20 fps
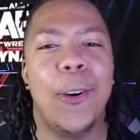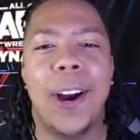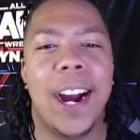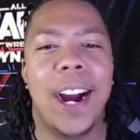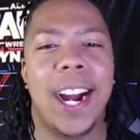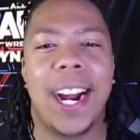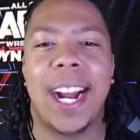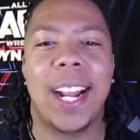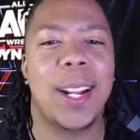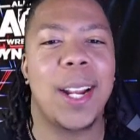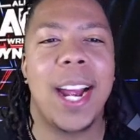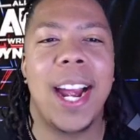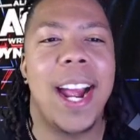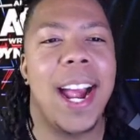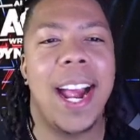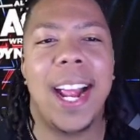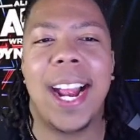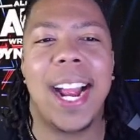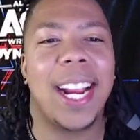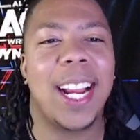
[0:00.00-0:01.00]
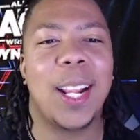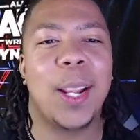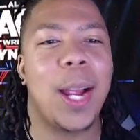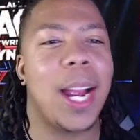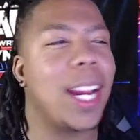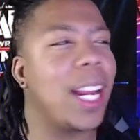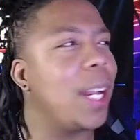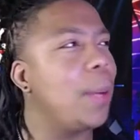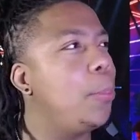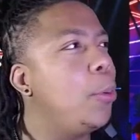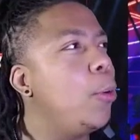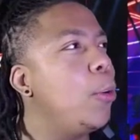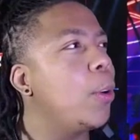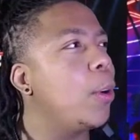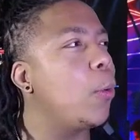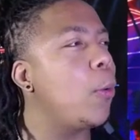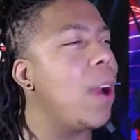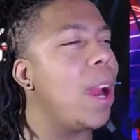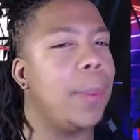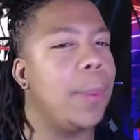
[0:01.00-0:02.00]
I gotta, no, no, I, gotta, no, I gotta pull the
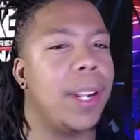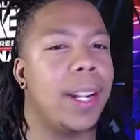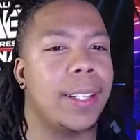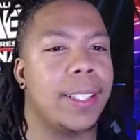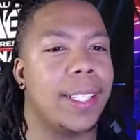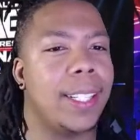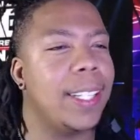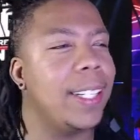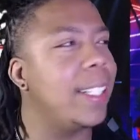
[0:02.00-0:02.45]
ooh, record."